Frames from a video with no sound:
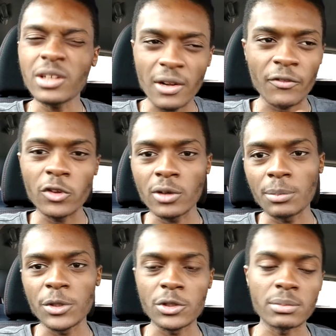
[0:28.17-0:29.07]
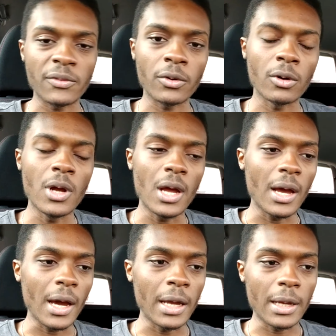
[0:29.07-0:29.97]
I looked at a few EP2s before
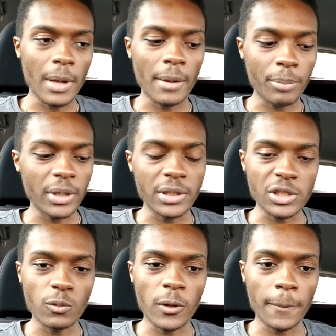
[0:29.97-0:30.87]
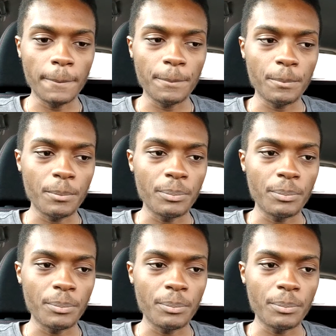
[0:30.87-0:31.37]
I picked this one,